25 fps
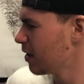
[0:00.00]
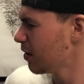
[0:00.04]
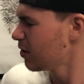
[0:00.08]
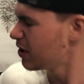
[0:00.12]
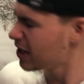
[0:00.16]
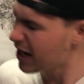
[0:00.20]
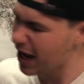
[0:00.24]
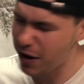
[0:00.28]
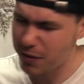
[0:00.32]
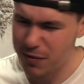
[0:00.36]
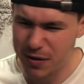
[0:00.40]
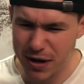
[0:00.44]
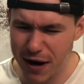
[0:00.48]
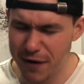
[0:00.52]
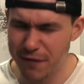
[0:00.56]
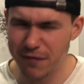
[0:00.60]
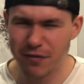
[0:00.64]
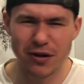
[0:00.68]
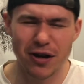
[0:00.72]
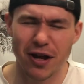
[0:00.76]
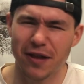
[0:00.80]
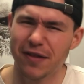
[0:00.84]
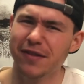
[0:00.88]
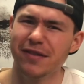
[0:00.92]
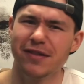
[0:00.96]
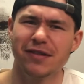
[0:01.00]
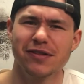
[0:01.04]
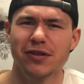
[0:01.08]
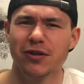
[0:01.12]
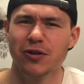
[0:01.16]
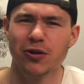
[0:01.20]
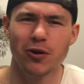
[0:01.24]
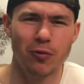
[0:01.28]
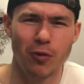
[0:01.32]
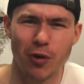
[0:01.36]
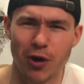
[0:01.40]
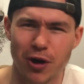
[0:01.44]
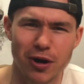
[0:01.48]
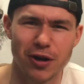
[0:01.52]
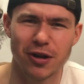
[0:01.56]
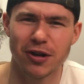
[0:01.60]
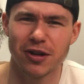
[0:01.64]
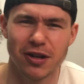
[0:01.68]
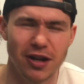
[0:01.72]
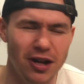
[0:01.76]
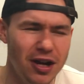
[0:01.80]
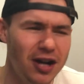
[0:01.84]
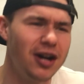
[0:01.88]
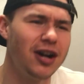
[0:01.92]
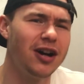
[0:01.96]
Now nothing's gonna work.
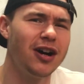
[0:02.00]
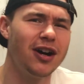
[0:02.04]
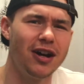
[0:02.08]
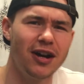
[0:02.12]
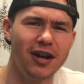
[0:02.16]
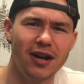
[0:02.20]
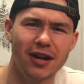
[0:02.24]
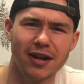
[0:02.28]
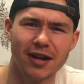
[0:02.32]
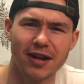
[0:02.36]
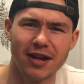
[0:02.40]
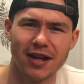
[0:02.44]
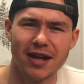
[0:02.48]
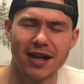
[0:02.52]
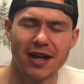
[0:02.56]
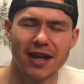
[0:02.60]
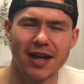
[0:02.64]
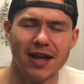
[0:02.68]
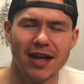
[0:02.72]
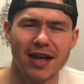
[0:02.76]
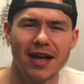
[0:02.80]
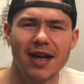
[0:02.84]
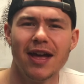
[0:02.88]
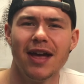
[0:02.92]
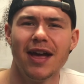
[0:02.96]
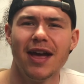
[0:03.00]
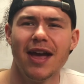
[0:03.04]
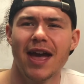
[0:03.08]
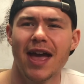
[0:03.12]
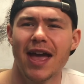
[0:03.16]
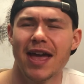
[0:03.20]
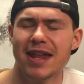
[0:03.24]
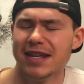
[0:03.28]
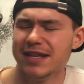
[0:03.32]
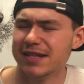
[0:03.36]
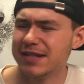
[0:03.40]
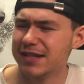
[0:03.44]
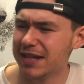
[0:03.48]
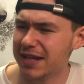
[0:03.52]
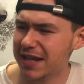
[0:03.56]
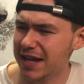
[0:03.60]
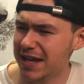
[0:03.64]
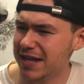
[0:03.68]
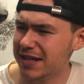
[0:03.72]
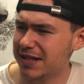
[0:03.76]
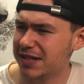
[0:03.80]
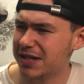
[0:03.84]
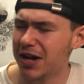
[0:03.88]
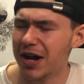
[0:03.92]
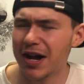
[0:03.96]
And
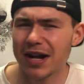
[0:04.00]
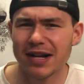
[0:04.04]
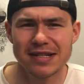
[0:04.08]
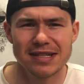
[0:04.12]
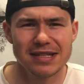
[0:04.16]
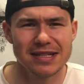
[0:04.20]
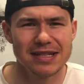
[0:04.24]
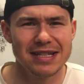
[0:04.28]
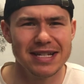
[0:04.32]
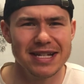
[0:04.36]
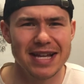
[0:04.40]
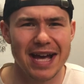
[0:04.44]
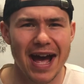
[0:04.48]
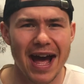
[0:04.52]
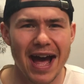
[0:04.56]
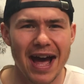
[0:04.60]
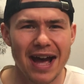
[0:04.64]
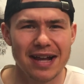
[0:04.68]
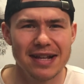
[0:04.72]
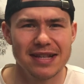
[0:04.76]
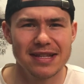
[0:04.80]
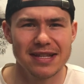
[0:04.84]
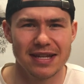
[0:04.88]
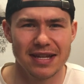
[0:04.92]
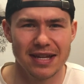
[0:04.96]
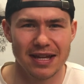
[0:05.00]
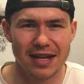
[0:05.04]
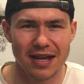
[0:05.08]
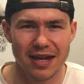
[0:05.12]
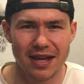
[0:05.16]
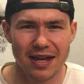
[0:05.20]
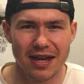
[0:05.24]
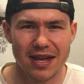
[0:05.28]
he's constantly acting